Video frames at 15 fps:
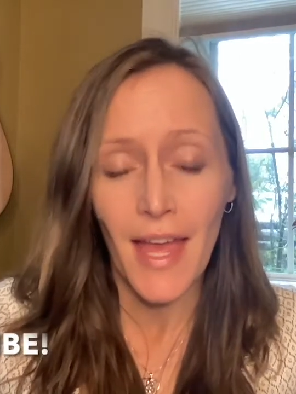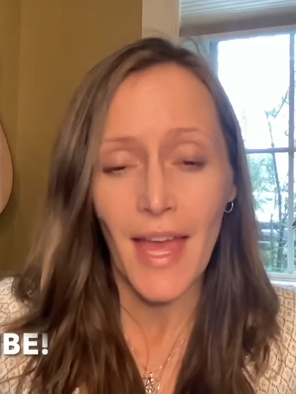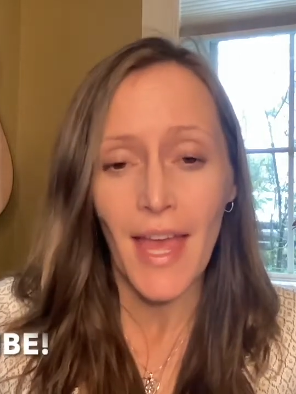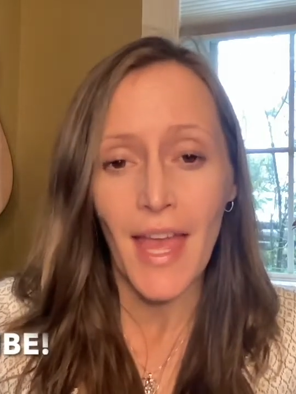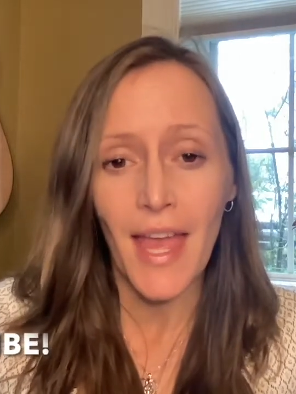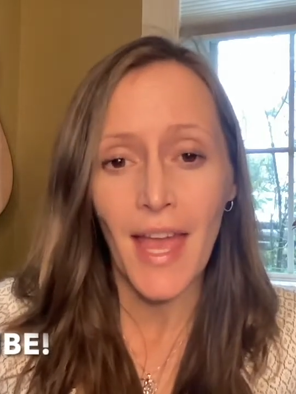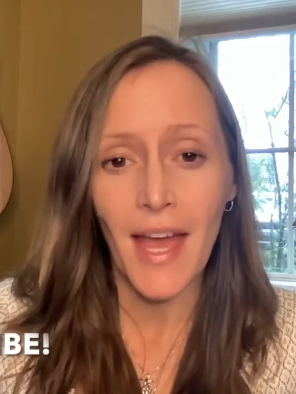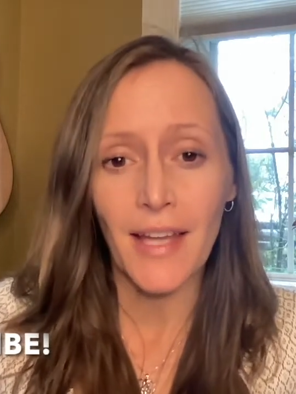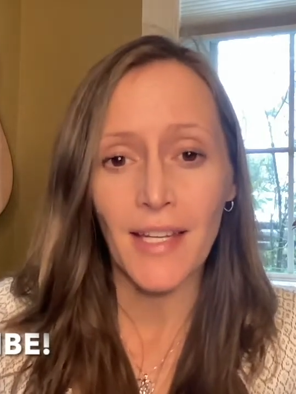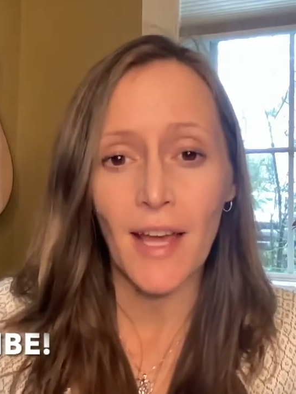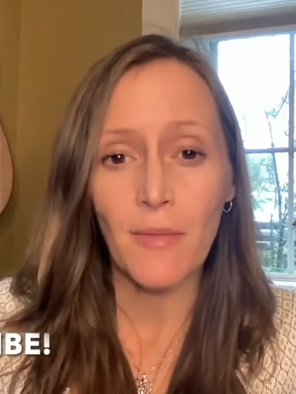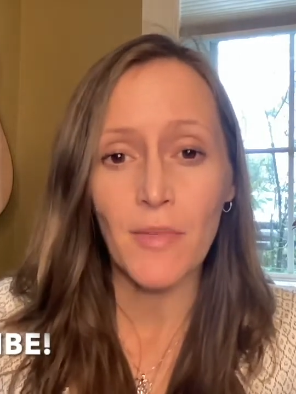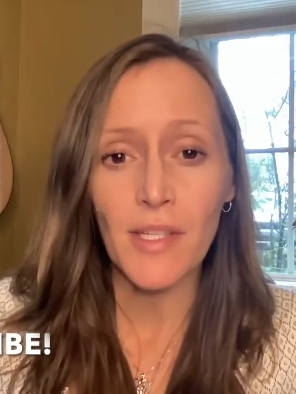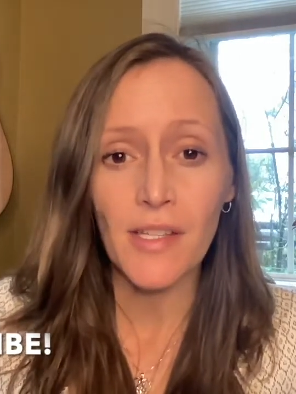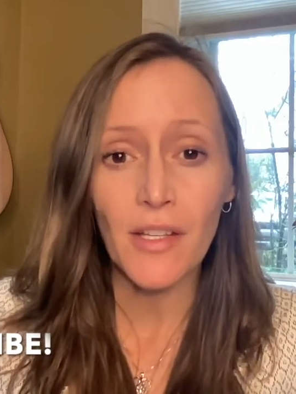and
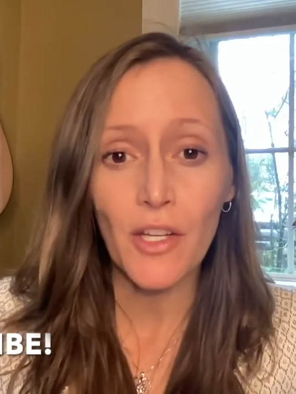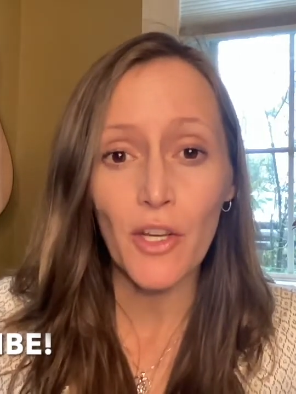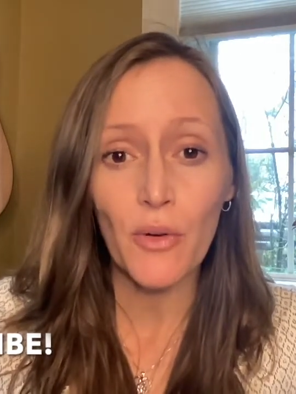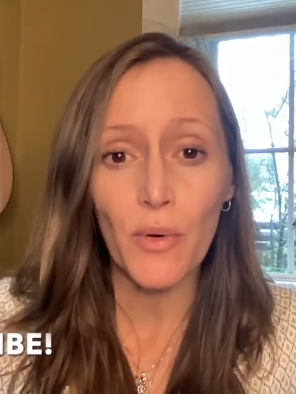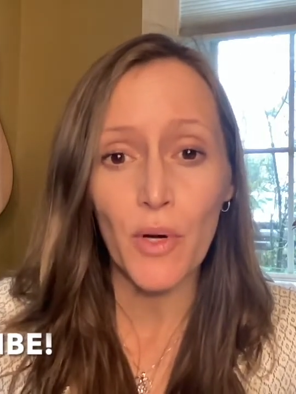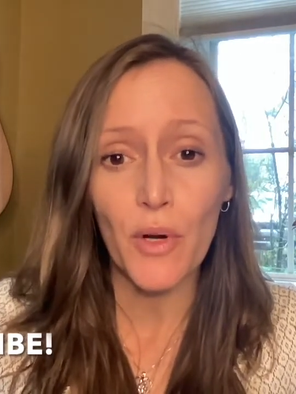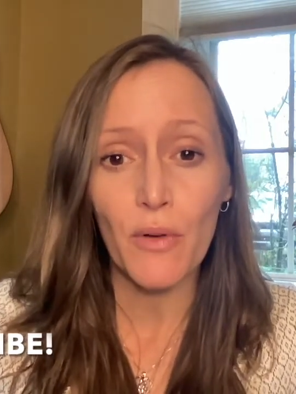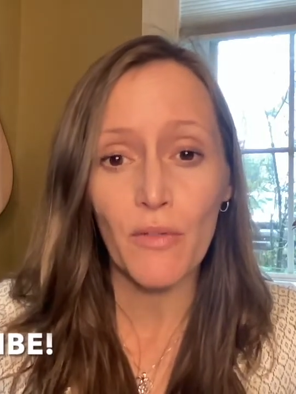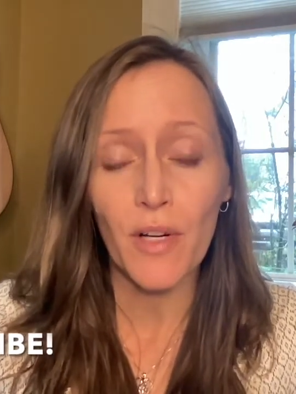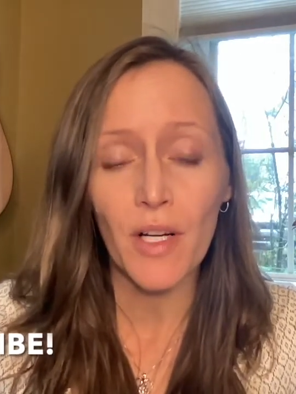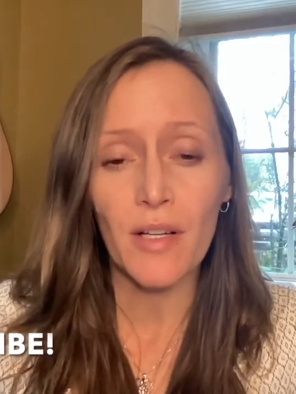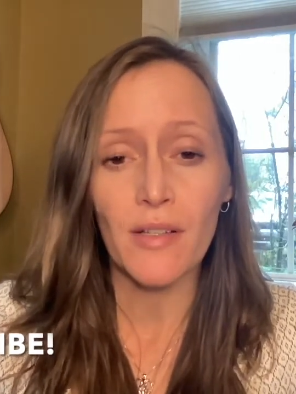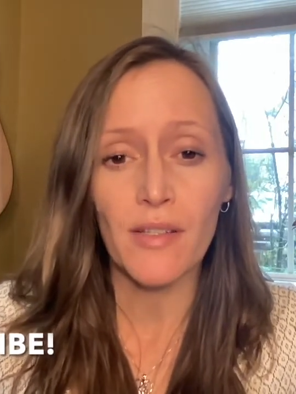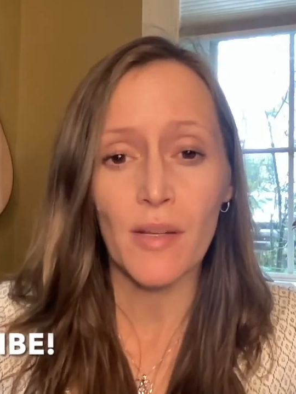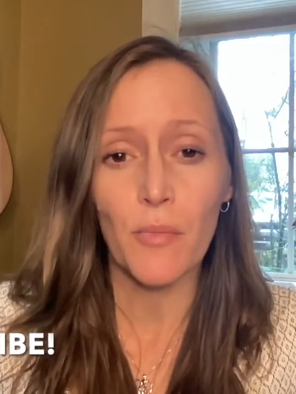I'm just going to go
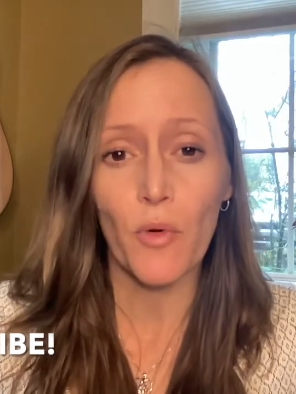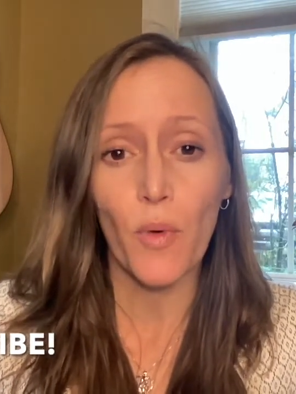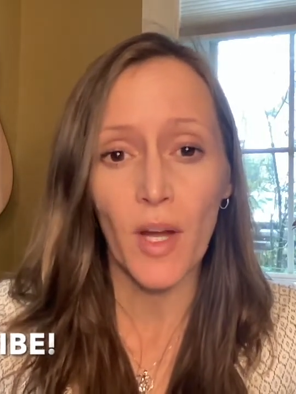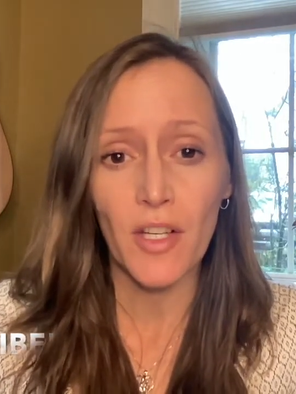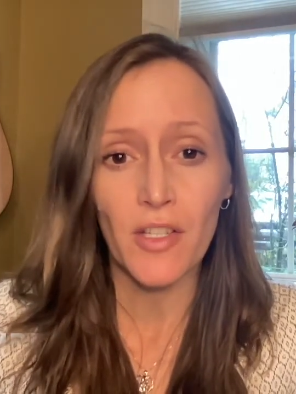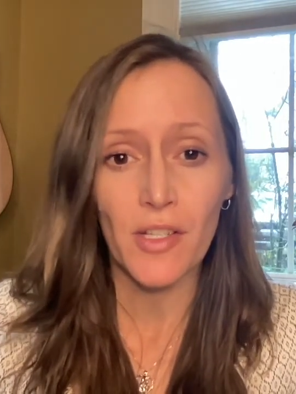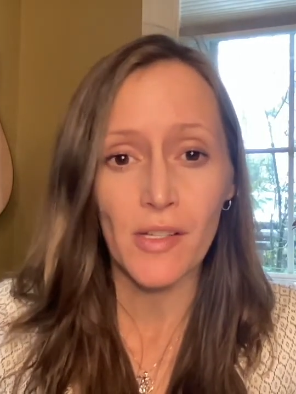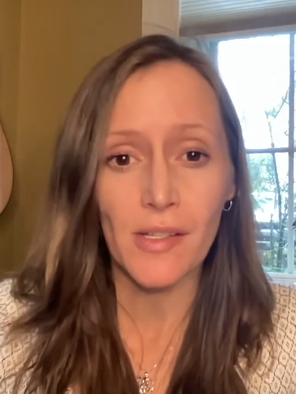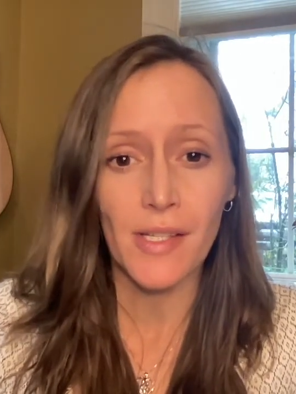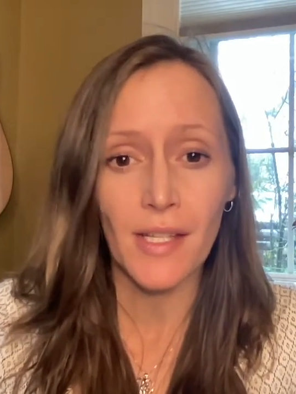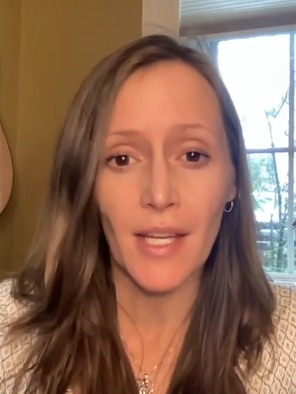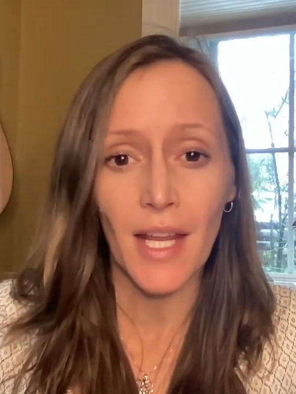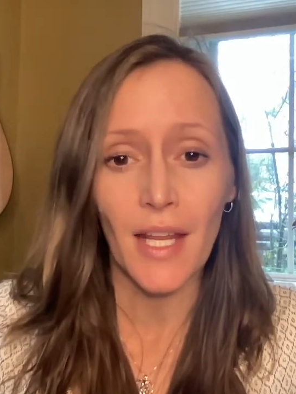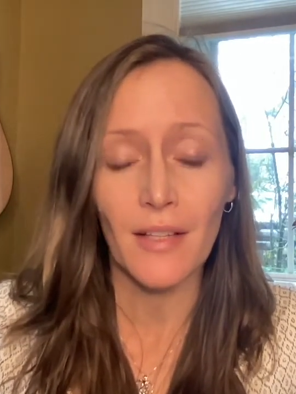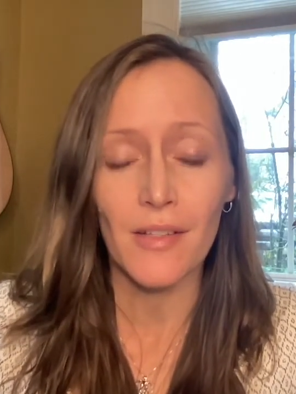over some questions and
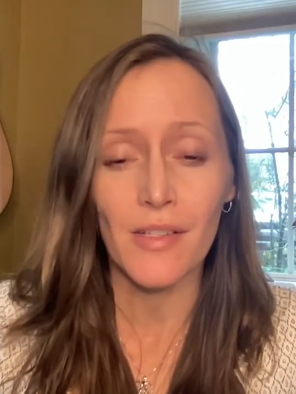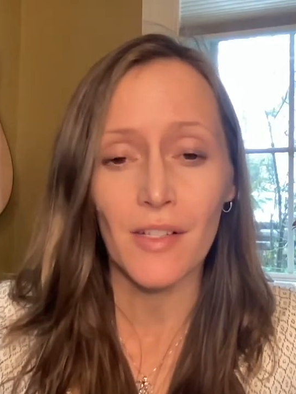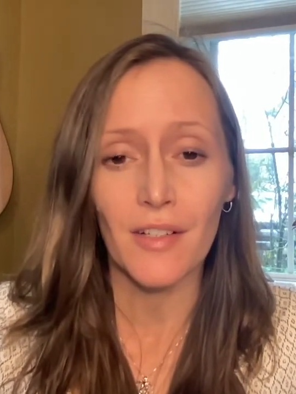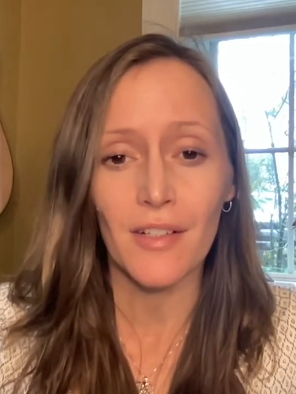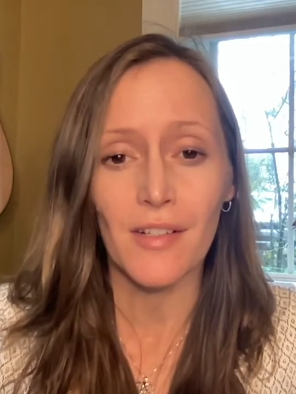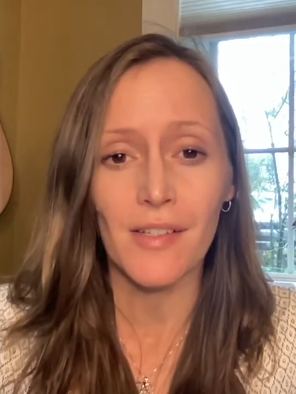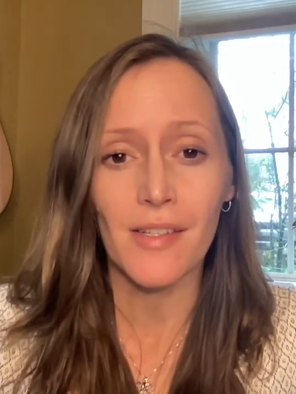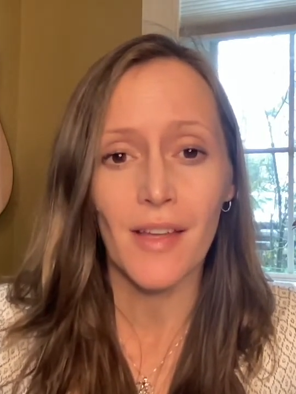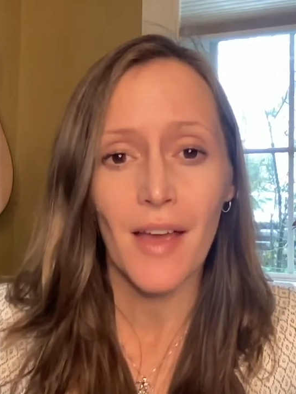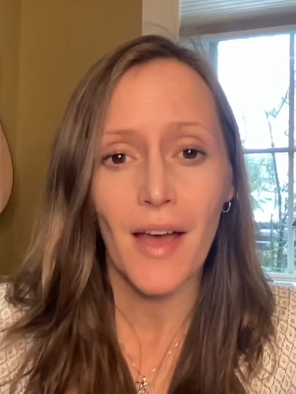answers.